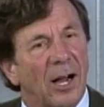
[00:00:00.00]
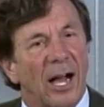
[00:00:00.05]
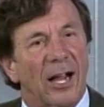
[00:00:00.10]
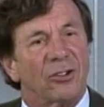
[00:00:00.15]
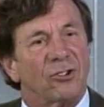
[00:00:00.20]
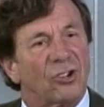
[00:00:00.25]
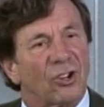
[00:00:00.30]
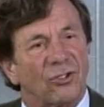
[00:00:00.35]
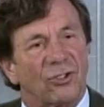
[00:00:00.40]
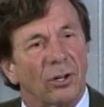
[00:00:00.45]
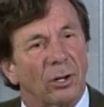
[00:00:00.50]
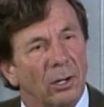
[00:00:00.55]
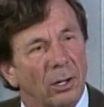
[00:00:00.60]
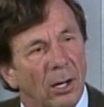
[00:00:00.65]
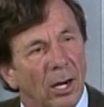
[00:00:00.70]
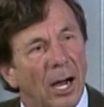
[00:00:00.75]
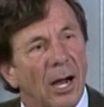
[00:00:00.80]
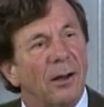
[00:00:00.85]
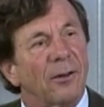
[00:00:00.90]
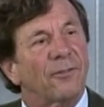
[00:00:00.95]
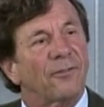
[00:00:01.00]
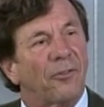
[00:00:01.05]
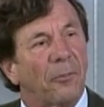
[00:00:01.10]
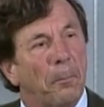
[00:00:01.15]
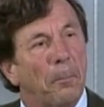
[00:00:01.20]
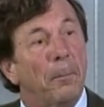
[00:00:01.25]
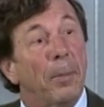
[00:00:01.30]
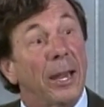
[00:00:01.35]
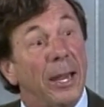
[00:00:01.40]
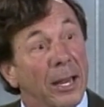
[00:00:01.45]
just
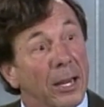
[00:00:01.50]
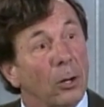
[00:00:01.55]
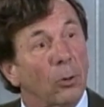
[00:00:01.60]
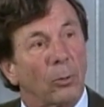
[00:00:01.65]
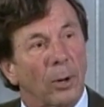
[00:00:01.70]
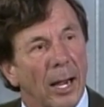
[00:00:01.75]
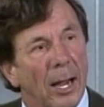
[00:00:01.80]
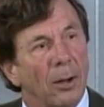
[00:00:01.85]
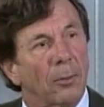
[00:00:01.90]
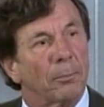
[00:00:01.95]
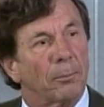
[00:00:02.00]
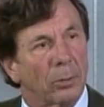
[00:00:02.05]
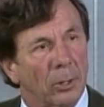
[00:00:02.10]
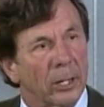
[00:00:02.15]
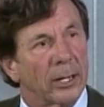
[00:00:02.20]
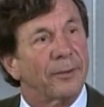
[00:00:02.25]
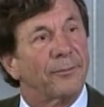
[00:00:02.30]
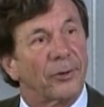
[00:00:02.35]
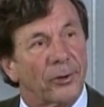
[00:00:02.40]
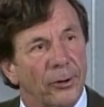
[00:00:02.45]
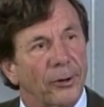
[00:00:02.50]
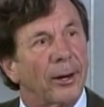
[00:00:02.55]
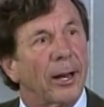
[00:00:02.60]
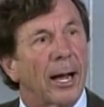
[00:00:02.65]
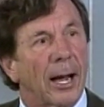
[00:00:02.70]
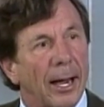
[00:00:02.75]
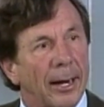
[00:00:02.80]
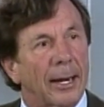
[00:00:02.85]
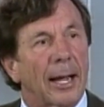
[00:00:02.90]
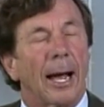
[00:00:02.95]
love being around, believe it or not,